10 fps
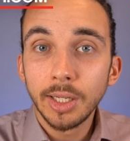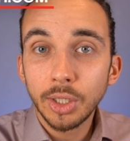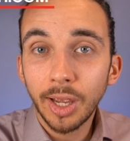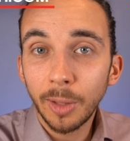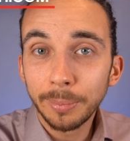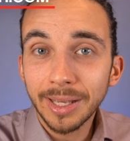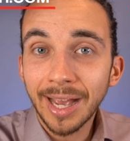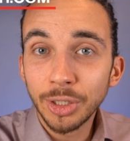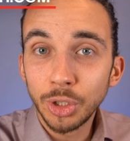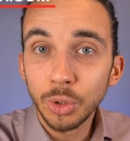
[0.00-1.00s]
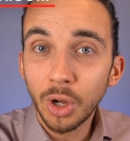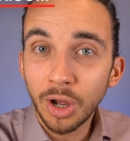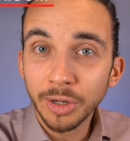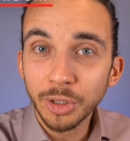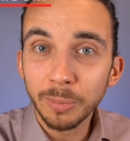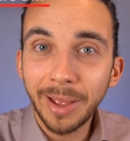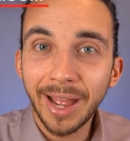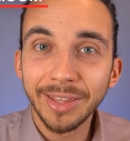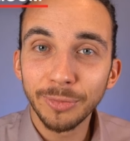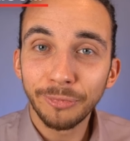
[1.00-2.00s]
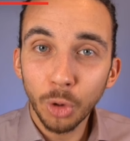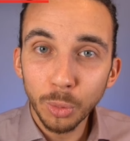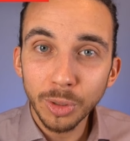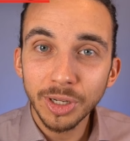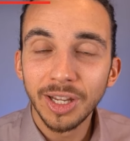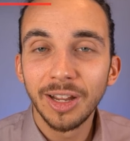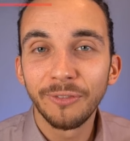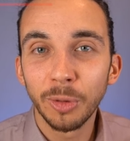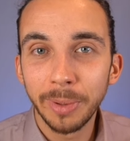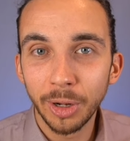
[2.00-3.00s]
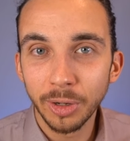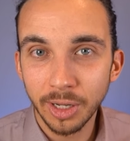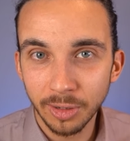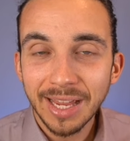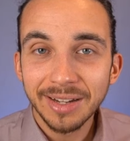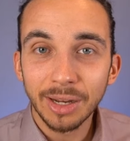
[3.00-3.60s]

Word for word: to help guide you on your path forward for better hearing.